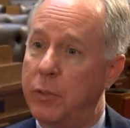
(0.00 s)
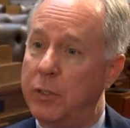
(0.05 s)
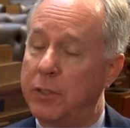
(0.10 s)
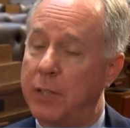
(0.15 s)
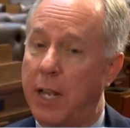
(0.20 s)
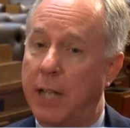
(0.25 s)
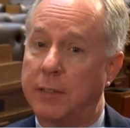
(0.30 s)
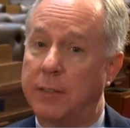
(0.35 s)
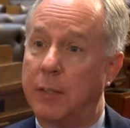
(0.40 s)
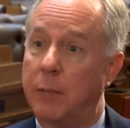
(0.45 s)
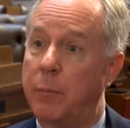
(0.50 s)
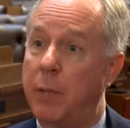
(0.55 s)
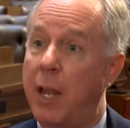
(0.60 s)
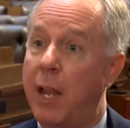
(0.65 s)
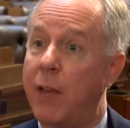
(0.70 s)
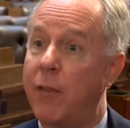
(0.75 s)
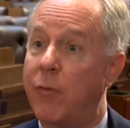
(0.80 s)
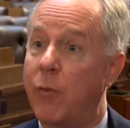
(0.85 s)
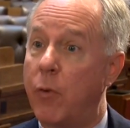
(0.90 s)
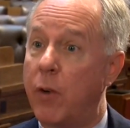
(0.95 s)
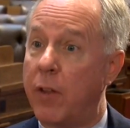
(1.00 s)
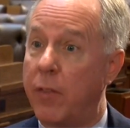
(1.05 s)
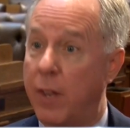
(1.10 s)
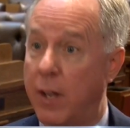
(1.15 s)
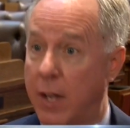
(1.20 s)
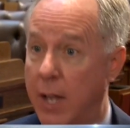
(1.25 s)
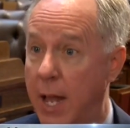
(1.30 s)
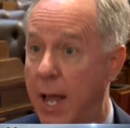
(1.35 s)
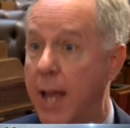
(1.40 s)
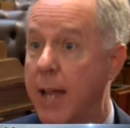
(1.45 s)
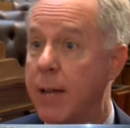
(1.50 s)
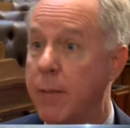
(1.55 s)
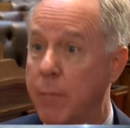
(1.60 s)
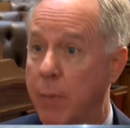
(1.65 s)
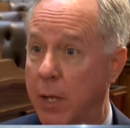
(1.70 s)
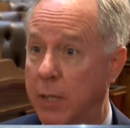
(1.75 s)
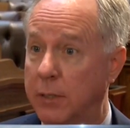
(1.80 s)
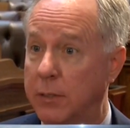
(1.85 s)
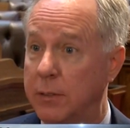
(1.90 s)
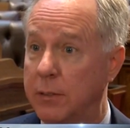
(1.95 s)
of Wisconsin pay for the nine
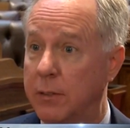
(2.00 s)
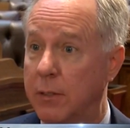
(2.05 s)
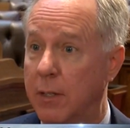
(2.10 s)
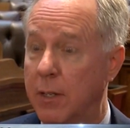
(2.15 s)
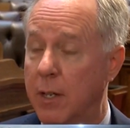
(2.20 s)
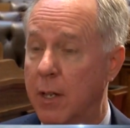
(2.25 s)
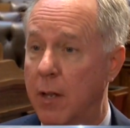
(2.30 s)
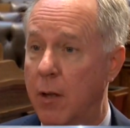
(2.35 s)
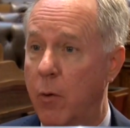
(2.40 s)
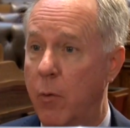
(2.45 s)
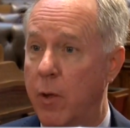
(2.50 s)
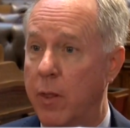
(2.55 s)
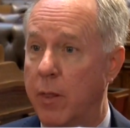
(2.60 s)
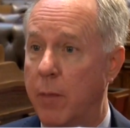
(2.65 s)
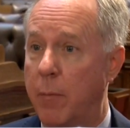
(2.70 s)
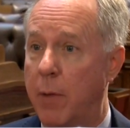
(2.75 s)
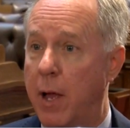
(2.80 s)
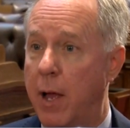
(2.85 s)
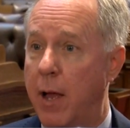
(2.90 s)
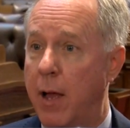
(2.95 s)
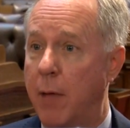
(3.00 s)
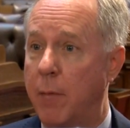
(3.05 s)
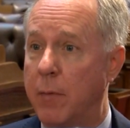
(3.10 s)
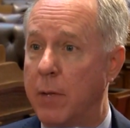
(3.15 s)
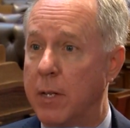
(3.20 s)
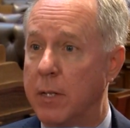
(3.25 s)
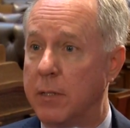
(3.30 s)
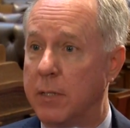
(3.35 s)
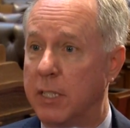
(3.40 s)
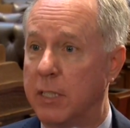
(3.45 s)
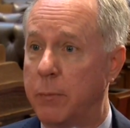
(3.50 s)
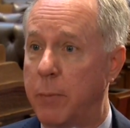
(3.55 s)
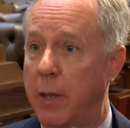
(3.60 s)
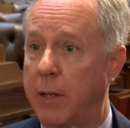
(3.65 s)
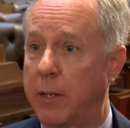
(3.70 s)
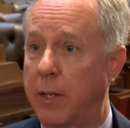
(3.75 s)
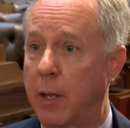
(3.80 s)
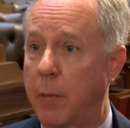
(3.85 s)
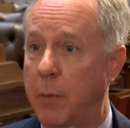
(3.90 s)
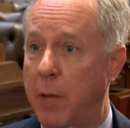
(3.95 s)
months when the mom is
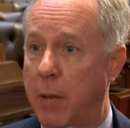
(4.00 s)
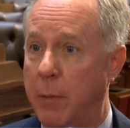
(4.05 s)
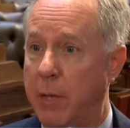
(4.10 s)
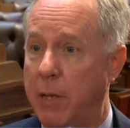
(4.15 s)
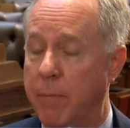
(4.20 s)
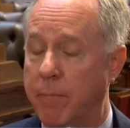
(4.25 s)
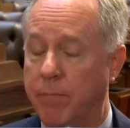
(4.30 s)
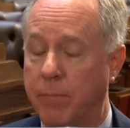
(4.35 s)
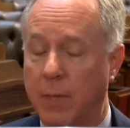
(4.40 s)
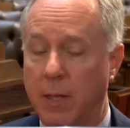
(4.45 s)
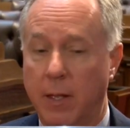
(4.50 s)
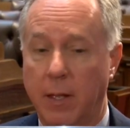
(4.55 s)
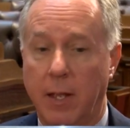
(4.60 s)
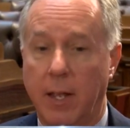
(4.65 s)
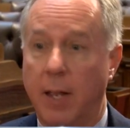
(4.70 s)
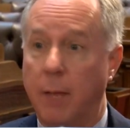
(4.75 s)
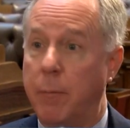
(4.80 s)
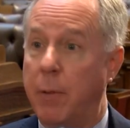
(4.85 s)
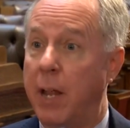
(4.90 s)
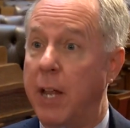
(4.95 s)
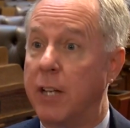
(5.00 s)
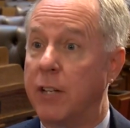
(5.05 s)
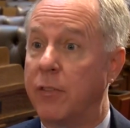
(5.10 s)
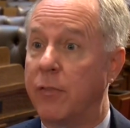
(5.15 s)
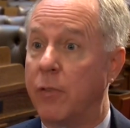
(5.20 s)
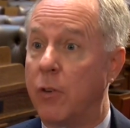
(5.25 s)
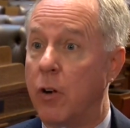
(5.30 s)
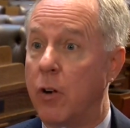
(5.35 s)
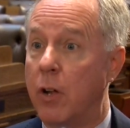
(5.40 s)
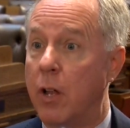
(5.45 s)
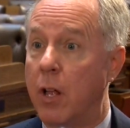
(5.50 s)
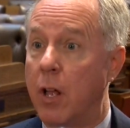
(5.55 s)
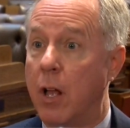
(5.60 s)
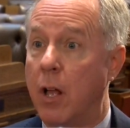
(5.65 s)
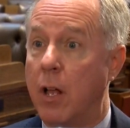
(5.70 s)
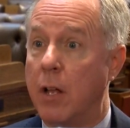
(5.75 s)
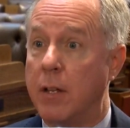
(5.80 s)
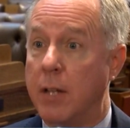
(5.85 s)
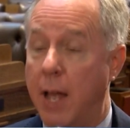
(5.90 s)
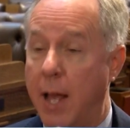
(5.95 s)
expecting a baby. It pays for
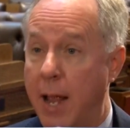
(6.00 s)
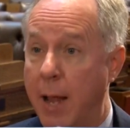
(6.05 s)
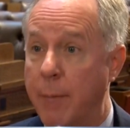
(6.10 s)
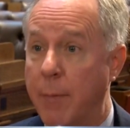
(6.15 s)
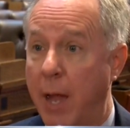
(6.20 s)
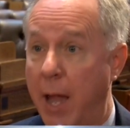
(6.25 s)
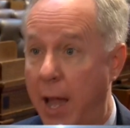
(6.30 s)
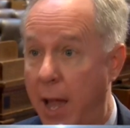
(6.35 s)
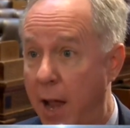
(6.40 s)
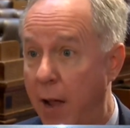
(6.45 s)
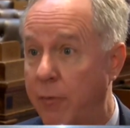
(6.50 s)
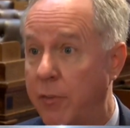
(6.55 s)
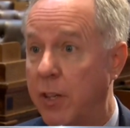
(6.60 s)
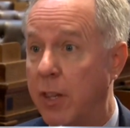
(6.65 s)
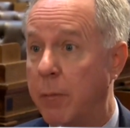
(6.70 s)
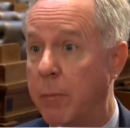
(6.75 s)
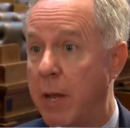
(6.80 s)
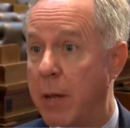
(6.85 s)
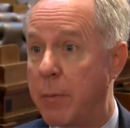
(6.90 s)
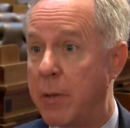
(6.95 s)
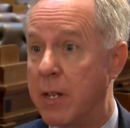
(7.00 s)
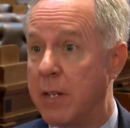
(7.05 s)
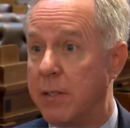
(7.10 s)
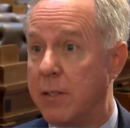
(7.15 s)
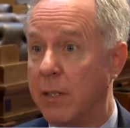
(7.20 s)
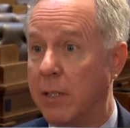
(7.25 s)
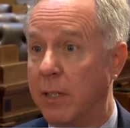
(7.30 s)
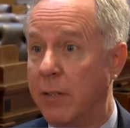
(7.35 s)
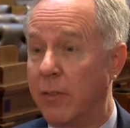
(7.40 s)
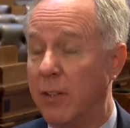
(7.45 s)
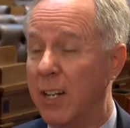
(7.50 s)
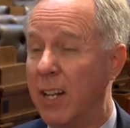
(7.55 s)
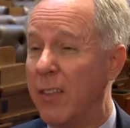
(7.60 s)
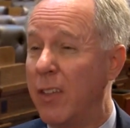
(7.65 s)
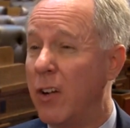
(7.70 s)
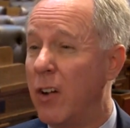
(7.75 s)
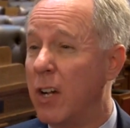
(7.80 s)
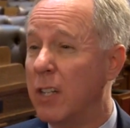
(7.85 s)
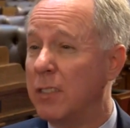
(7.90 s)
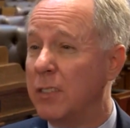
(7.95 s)
time after the baby is delivered.
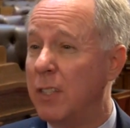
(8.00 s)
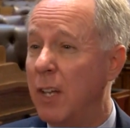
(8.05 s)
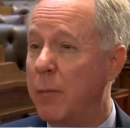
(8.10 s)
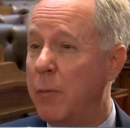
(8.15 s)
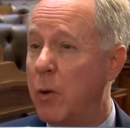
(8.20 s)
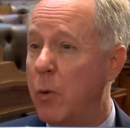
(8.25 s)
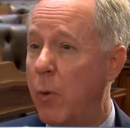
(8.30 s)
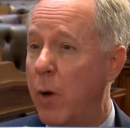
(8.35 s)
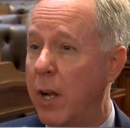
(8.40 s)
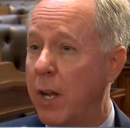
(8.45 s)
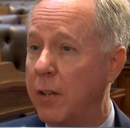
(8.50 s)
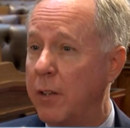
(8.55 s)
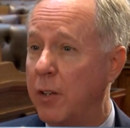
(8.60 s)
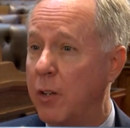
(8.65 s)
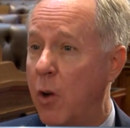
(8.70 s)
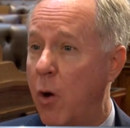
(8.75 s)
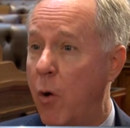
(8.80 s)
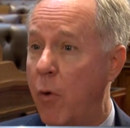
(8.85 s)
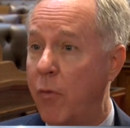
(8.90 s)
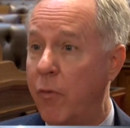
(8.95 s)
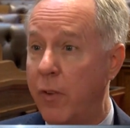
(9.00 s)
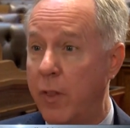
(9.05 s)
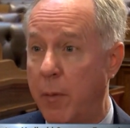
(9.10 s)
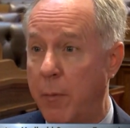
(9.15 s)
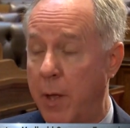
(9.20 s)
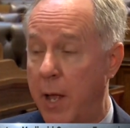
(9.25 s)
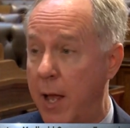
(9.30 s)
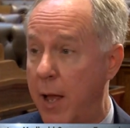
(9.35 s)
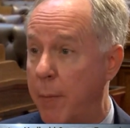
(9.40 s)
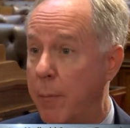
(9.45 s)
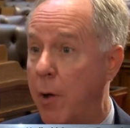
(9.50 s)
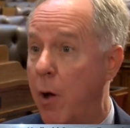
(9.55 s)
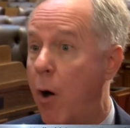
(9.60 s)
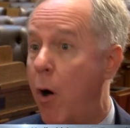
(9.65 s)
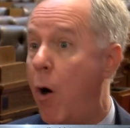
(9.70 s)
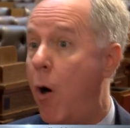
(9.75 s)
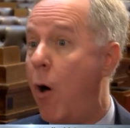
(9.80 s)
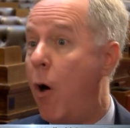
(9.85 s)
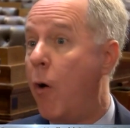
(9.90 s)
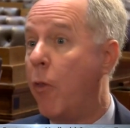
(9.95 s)
And there are some who wanted to go for the mom
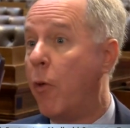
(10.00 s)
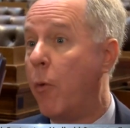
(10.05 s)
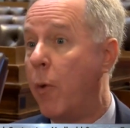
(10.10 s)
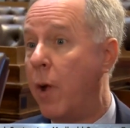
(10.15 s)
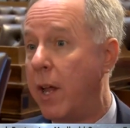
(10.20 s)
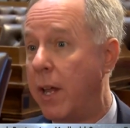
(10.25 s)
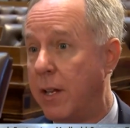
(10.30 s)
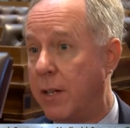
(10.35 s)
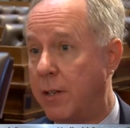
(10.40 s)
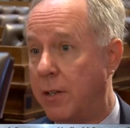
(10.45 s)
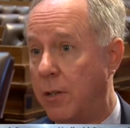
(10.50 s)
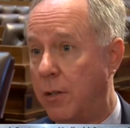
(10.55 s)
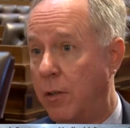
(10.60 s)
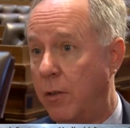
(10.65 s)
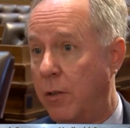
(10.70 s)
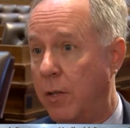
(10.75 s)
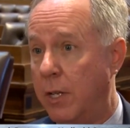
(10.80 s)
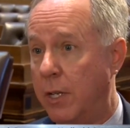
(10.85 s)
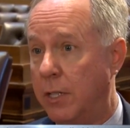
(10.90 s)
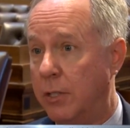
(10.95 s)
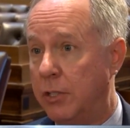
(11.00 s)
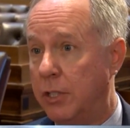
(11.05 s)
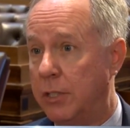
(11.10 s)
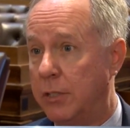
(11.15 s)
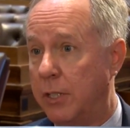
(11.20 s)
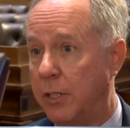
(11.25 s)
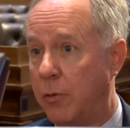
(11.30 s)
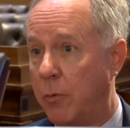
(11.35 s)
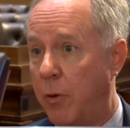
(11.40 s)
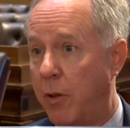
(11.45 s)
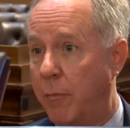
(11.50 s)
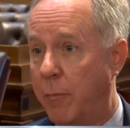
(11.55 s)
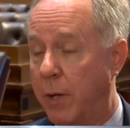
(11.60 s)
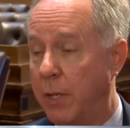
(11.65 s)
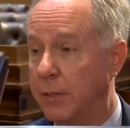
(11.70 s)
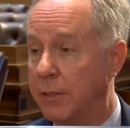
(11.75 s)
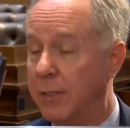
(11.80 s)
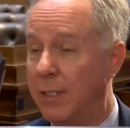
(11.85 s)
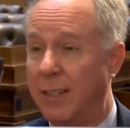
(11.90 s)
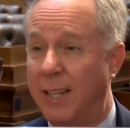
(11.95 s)
all the way until she is at 12
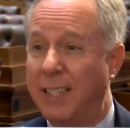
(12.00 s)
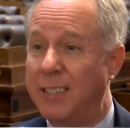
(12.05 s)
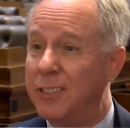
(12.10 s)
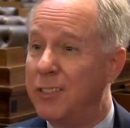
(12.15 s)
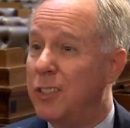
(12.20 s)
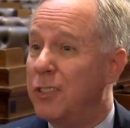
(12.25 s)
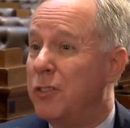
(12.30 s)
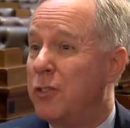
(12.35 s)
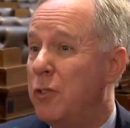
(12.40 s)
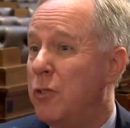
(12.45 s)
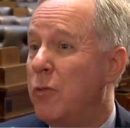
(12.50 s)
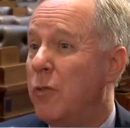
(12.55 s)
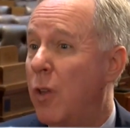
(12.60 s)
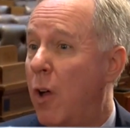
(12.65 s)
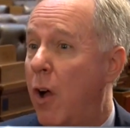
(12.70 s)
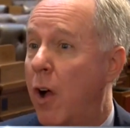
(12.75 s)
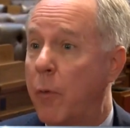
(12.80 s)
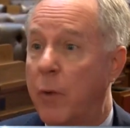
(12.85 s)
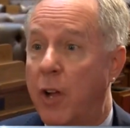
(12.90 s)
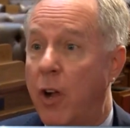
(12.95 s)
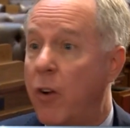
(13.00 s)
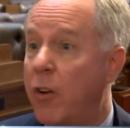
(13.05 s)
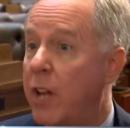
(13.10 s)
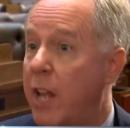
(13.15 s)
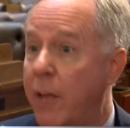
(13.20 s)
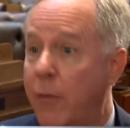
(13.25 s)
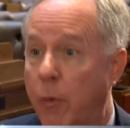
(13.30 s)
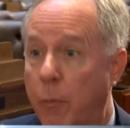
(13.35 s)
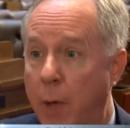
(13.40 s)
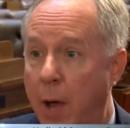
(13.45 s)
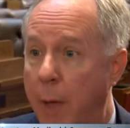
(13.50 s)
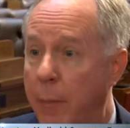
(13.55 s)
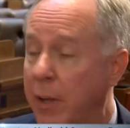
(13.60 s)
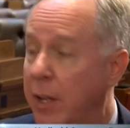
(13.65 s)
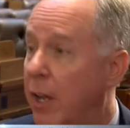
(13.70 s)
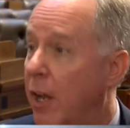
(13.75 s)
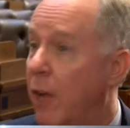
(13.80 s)
months. That's just too long. at the time,